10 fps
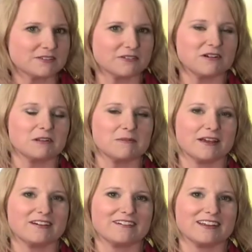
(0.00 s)
are all
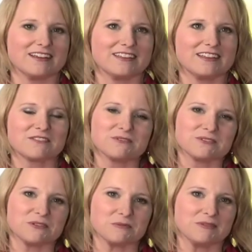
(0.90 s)
about, and that's
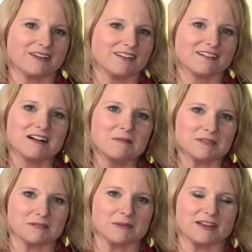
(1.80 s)
what
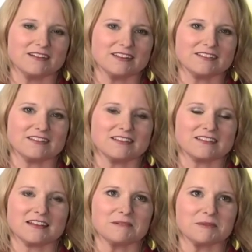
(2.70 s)
SouthernPlate.com is about. It's,
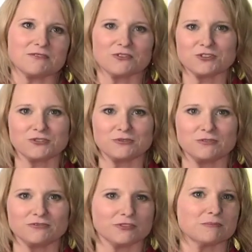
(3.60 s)
it's like my
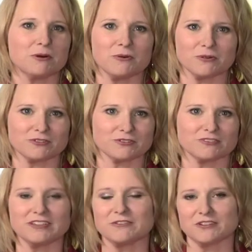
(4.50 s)
virtual front porch
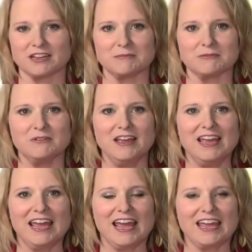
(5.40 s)
or dinner table,
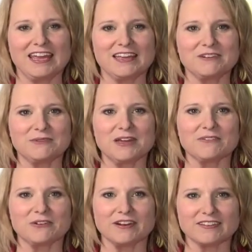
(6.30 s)
and we
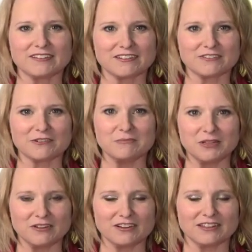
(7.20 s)
have a great sense of
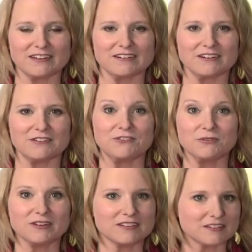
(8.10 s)
community there. If
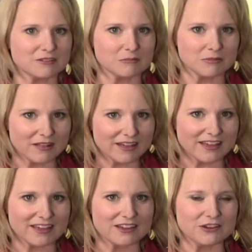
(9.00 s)
you read Southern
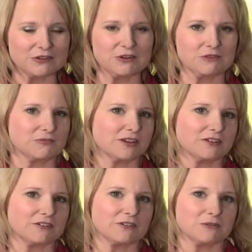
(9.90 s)
Plate, you're not a
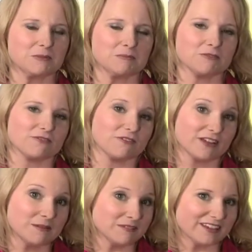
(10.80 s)
reader, you're a member of our
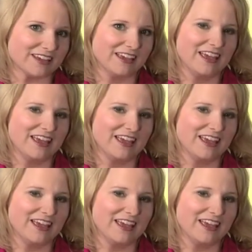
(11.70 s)
family